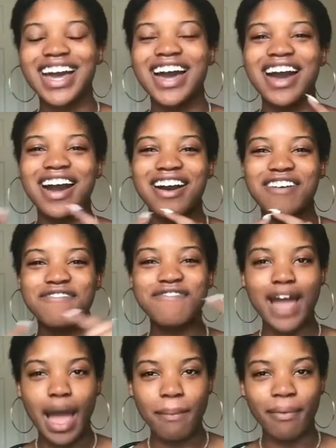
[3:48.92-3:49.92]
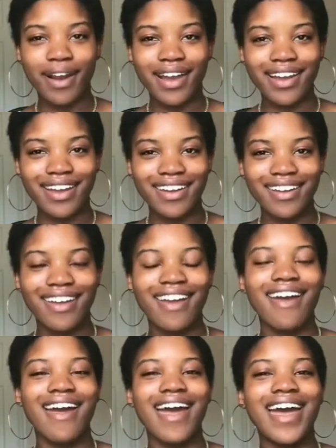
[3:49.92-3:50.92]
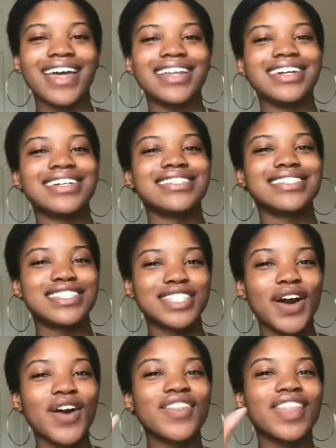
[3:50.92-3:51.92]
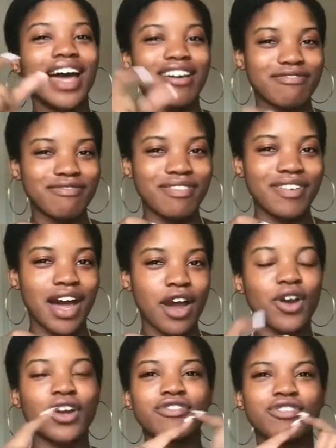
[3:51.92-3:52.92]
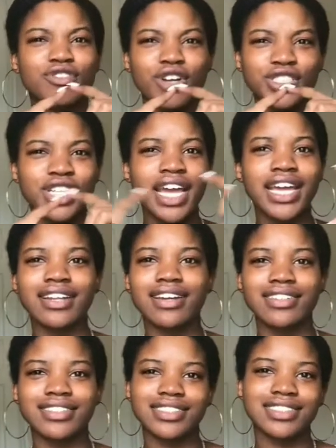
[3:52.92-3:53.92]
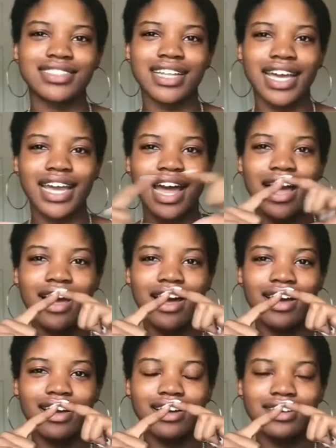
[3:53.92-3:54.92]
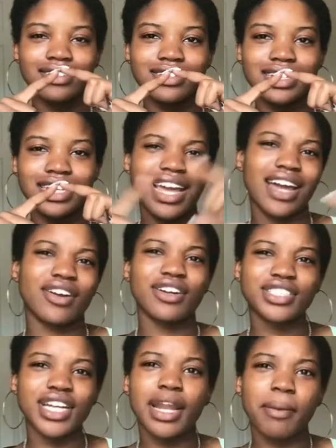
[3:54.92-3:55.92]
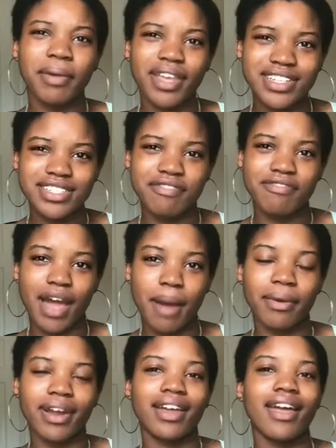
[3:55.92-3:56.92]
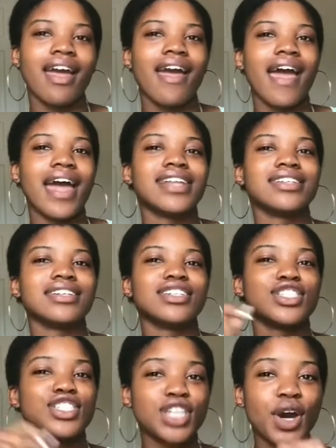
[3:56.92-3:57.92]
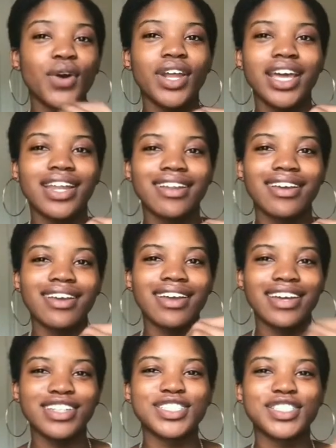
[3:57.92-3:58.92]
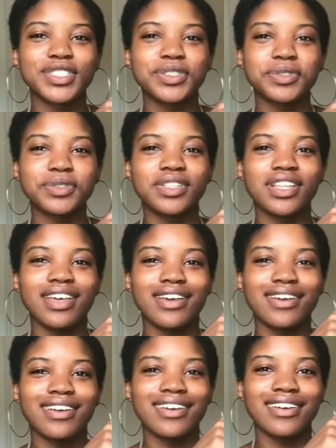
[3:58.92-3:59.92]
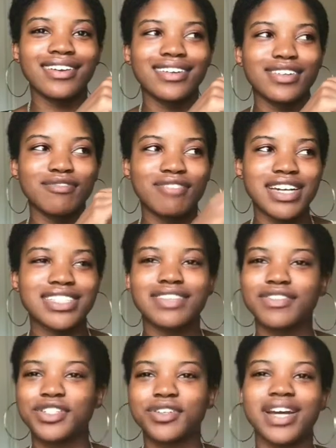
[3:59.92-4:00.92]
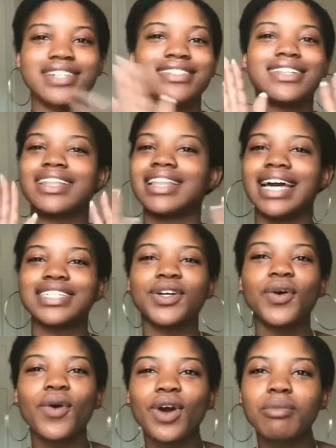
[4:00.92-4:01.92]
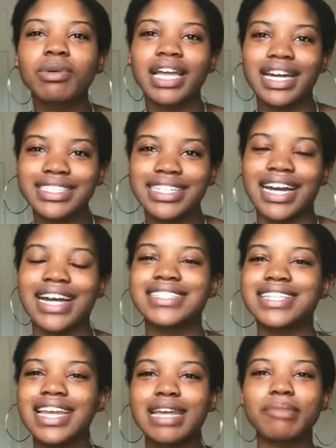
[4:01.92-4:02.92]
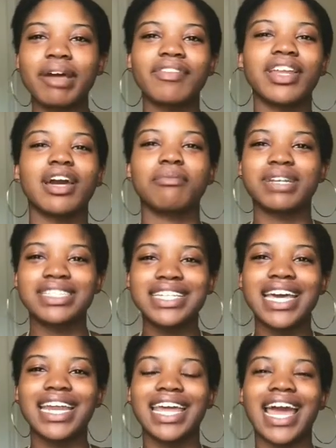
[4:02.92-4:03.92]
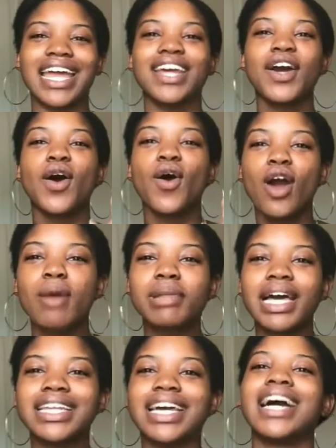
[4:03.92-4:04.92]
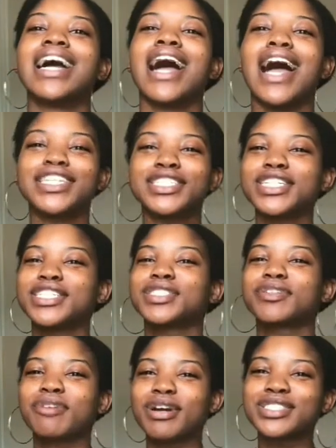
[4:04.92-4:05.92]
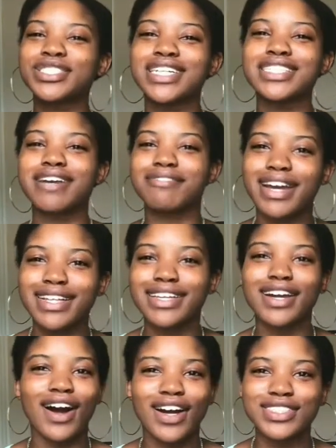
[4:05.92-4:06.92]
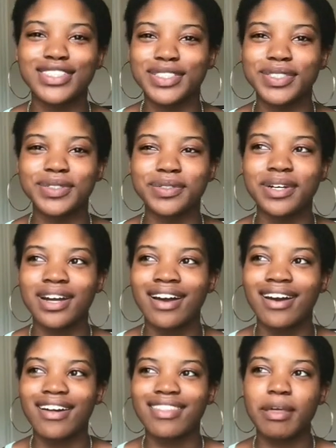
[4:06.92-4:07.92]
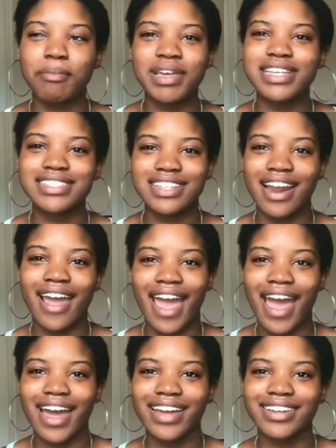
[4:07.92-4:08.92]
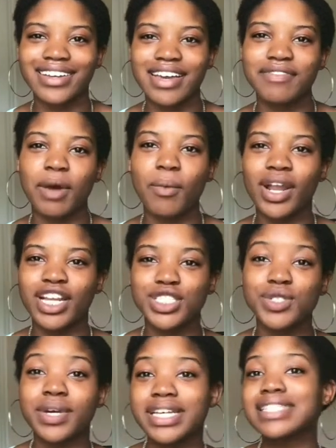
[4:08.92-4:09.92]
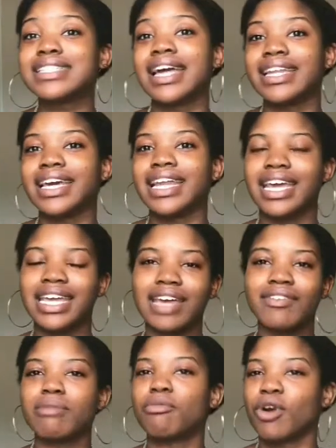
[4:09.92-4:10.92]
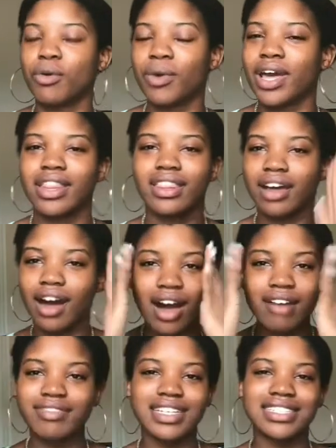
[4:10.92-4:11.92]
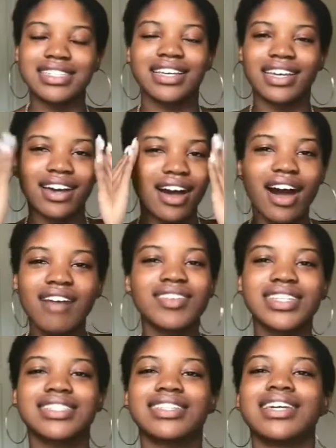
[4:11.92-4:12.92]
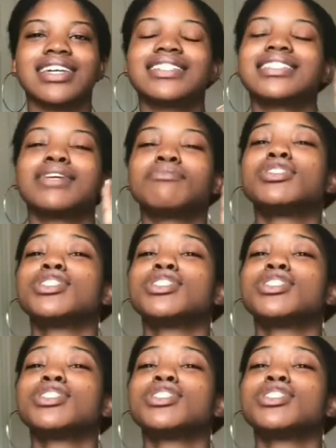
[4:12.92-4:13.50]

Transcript: of fabric and sewed that, or crocheted just like, crocheted a piece of fabric and sewed it into the rest of the dress. That's a horrible idea. I said it in my video, I'm gonna say it again. Horrible idea. I should have just crocheted directly onto the piece that I had if I wanted to extend it and give it more width. Obviously, because it was